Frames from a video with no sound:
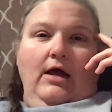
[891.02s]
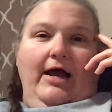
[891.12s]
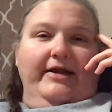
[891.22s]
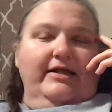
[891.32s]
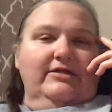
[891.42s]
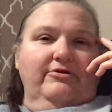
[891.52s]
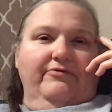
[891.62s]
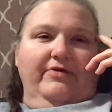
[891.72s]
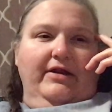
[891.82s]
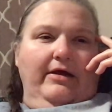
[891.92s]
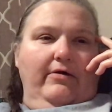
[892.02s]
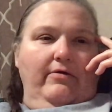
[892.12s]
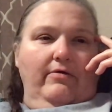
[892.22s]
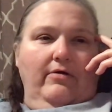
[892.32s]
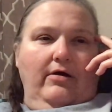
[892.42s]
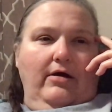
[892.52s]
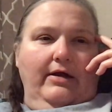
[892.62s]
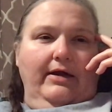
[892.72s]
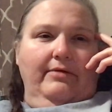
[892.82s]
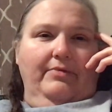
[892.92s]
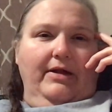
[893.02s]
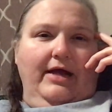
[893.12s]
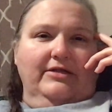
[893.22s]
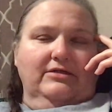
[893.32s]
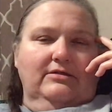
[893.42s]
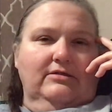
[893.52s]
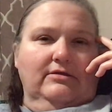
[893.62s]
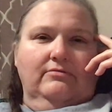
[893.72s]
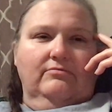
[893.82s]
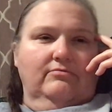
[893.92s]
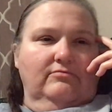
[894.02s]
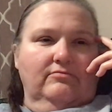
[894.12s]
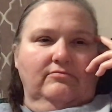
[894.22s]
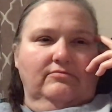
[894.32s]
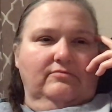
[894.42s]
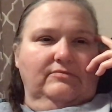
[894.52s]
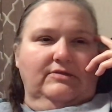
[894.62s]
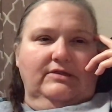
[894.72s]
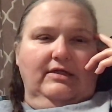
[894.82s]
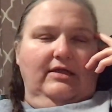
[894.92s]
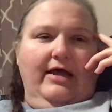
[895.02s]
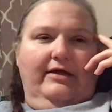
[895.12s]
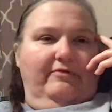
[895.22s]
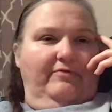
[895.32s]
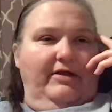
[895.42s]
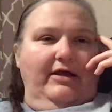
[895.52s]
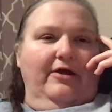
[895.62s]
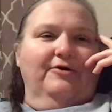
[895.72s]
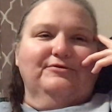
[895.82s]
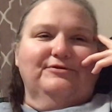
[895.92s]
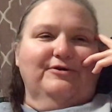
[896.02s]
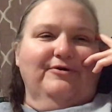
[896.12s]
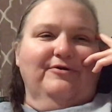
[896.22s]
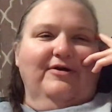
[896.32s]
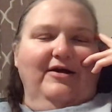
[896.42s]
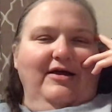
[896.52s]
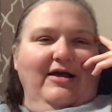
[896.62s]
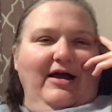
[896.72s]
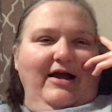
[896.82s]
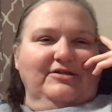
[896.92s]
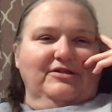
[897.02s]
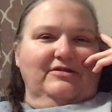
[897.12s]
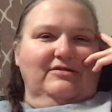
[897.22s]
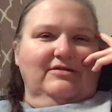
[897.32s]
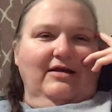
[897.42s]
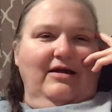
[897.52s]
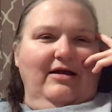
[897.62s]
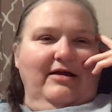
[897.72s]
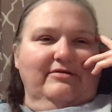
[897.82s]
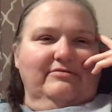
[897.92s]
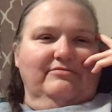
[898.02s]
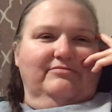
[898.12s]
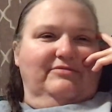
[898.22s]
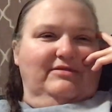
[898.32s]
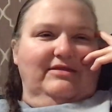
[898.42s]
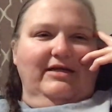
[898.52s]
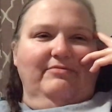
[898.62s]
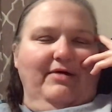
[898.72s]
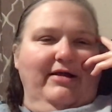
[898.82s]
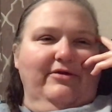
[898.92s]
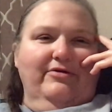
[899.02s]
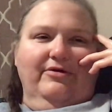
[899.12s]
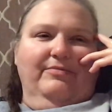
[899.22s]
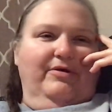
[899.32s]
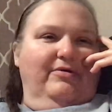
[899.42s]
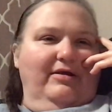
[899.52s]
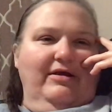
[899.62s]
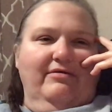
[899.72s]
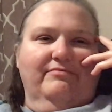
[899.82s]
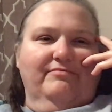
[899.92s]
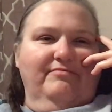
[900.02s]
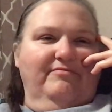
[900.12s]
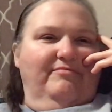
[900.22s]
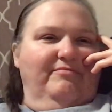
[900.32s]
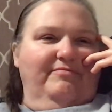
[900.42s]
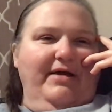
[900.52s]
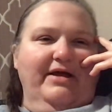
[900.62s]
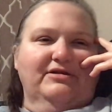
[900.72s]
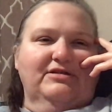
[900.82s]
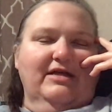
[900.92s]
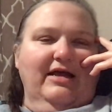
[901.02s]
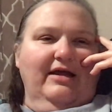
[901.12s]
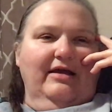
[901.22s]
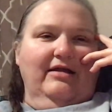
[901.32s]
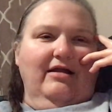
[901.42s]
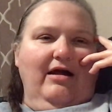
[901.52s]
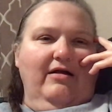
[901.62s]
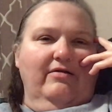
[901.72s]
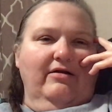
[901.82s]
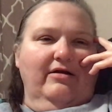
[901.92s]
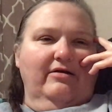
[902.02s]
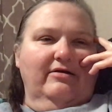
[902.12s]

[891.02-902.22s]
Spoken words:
I did do a video on it, but I just didn't like the video, so I just I did my little community page thing, and I'll